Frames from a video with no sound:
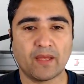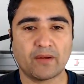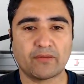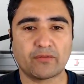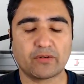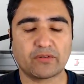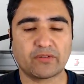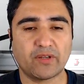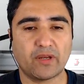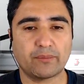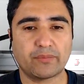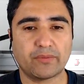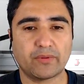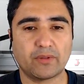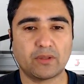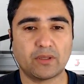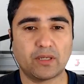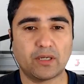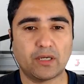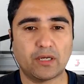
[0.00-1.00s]
For
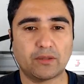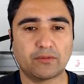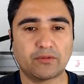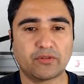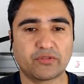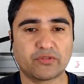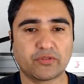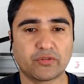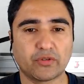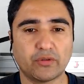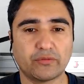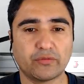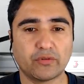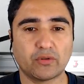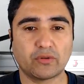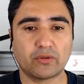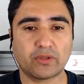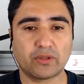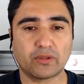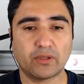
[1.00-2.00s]
example, the
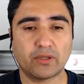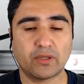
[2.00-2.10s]
servo